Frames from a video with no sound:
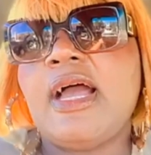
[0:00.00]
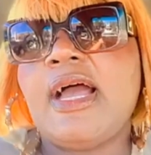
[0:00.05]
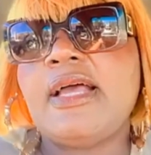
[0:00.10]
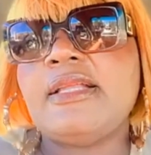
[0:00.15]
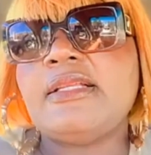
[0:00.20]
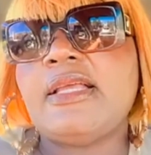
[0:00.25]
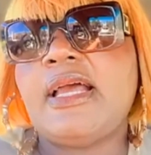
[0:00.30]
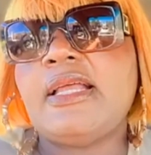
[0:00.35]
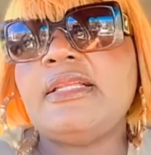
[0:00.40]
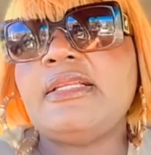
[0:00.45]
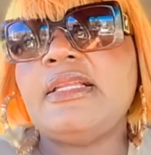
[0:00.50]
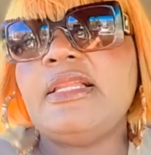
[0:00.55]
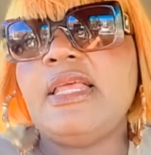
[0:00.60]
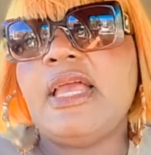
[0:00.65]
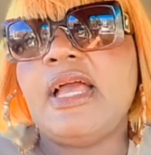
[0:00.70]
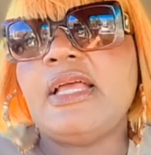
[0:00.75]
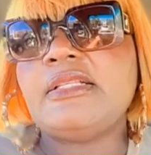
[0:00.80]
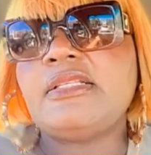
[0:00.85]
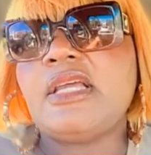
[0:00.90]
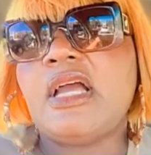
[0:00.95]

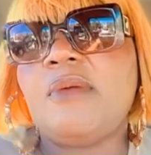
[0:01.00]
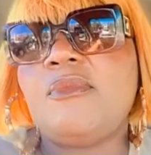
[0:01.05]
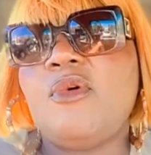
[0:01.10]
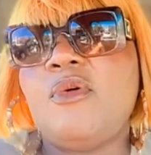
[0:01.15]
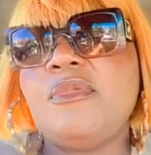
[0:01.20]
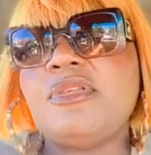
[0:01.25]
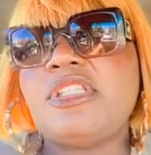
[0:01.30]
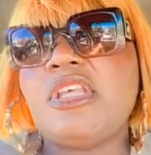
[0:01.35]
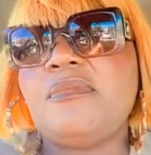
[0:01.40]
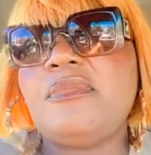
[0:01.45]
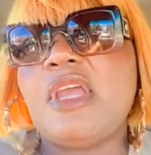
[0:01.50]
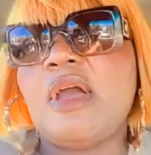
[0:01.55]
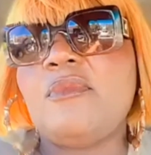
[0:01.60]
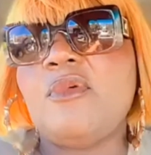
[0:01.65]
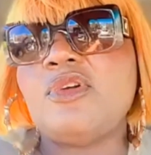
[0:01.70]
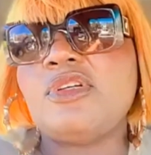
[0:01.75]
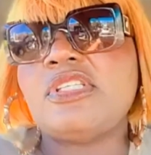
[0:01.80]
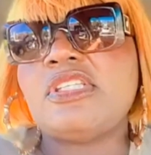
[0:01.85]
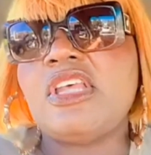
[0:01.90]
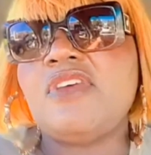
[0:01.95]
and talk about me, say me
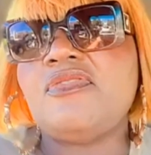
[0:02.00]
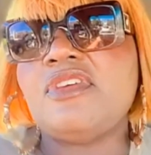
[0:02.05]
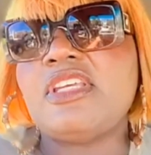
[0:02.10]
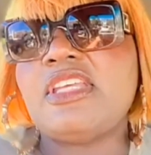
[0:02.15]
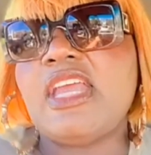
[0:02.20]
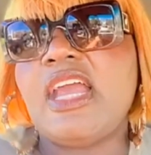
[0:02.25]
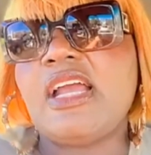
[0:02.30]
about 7